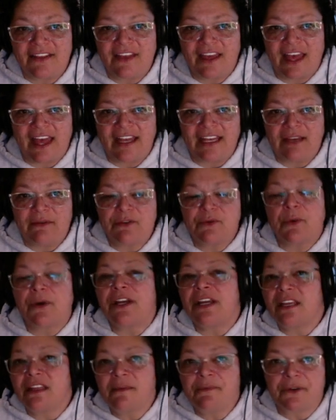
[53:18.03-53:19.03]
that he was
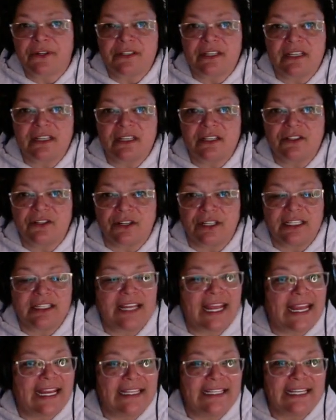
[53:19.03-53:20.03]
working in the prison during
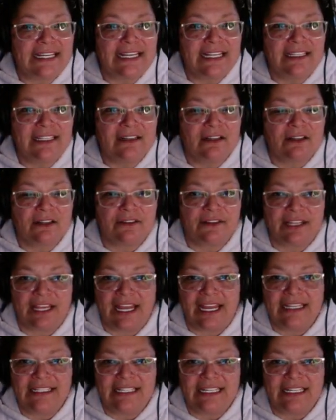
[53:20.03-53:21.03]
the 18 or the
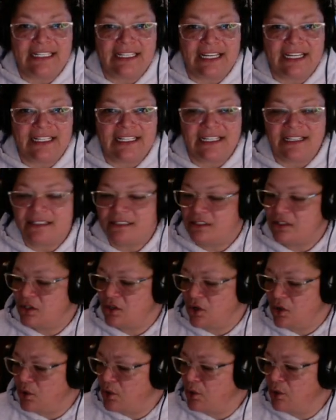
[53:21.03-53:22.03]
1890s.
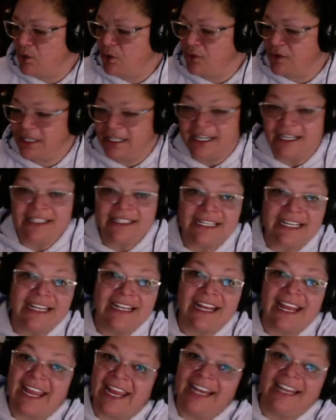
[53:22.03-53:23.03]
No, the
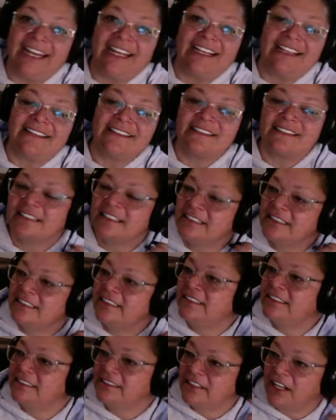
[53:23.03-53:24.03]
1980s.
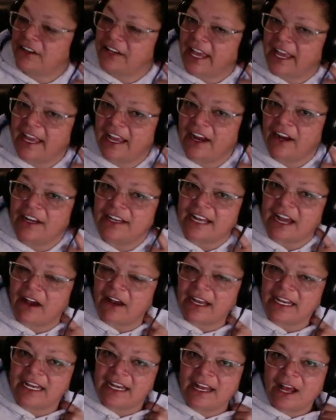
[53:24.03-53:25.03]
Okay, Aaron, now
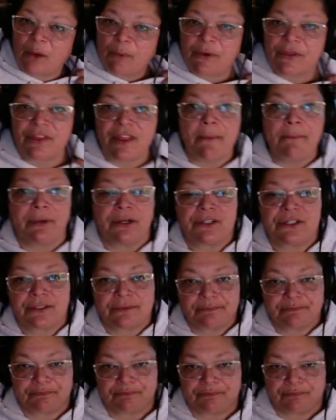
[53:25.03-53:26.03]
I need help with numbers.
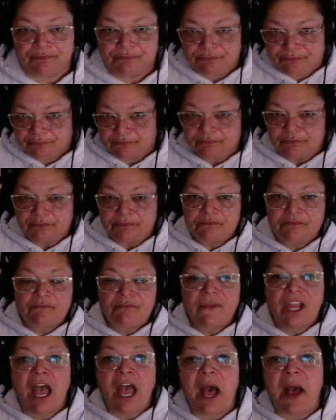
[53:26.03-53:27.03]

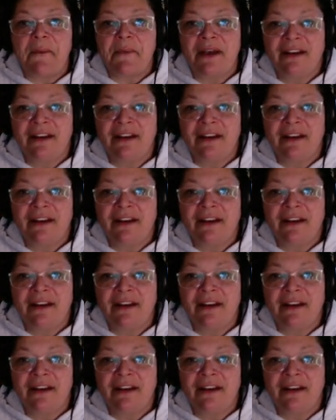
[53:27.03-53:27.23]
Um,